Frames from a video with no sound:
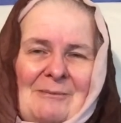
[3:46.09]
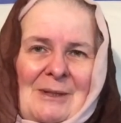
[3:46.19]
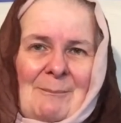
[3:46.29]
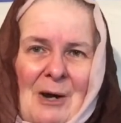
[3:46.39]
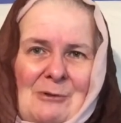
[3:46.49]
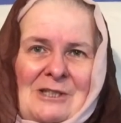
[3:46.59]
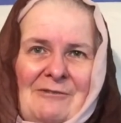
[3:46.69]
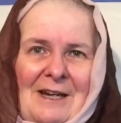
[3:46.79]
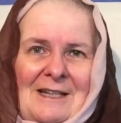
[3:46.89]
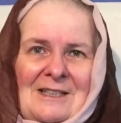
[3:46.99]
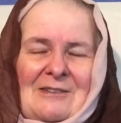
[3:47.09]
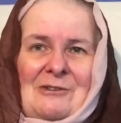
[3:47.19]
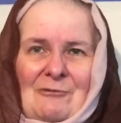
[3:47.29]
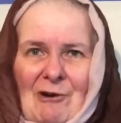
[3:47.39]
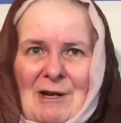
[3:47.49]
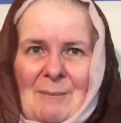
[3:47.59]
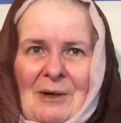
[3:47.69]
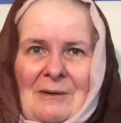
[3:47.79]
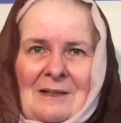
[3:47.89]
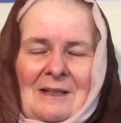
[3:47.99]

the motivator, the dreamer.